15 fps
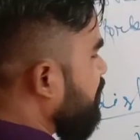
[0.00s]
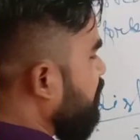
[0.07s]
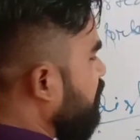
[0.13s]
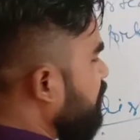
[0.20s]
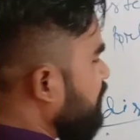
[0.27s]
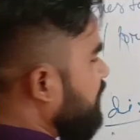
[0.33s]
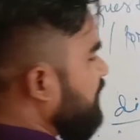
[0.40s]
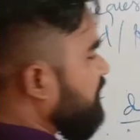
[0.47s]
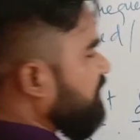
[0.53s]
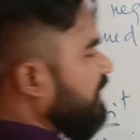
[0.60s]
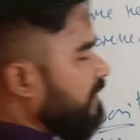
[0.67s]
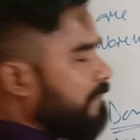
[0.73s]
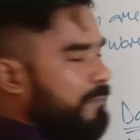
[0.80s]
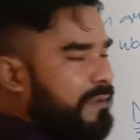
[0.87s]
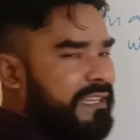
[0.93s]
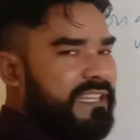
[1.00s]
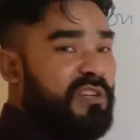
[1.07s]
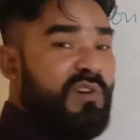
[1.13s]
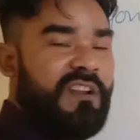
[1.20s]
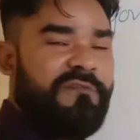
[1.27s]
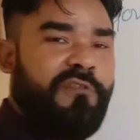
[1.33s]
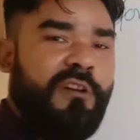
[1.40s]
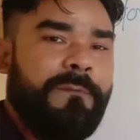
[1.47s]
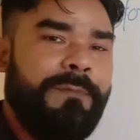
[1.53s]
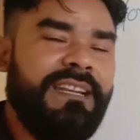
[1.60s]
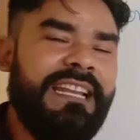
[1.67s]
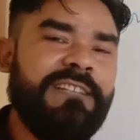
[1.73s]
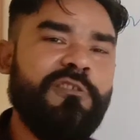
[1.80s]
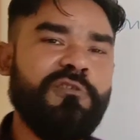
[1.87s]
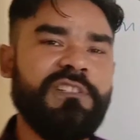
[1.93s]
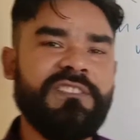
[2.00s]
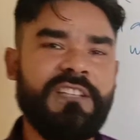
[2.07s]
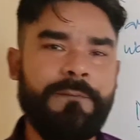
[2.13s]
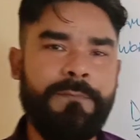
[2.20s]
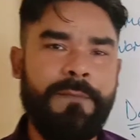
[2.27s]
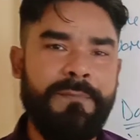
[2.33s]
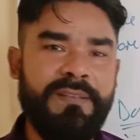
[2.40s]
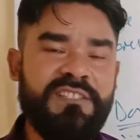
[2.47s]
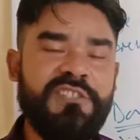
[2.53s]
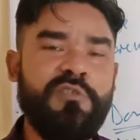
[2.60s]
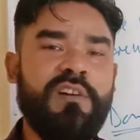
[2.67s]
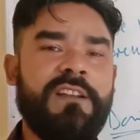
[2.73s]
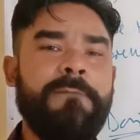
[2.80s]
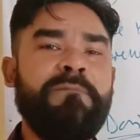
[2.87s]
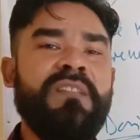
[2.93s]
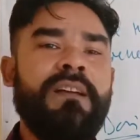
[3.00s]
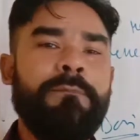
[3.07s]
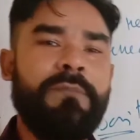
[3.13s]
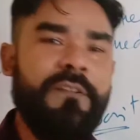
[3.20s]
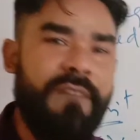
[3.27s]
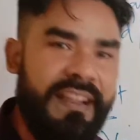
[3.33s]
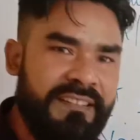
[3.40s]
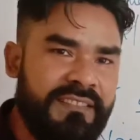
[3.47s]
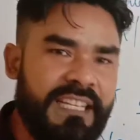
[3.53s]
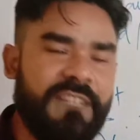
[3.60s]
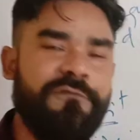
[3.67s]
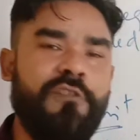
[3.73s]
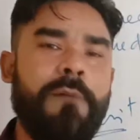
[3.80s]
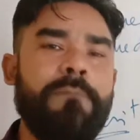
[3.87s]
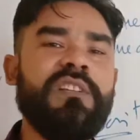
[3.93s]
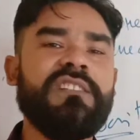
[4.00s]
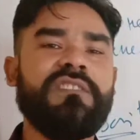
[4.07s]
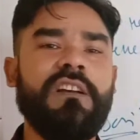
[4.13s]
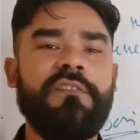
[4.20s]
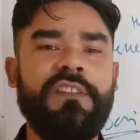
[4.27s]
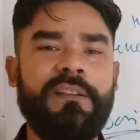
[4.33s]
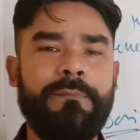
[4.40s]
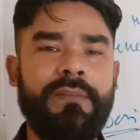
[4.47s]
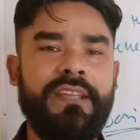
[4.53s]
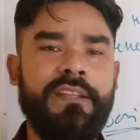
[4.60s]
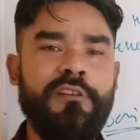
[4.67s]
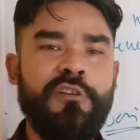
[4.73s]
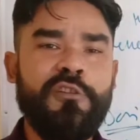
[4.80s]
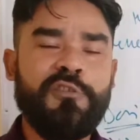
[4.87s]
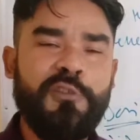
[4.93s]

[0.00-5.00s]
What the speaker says: to disturb me. You are forbidden to disturb me means you are prevented from disturbing me.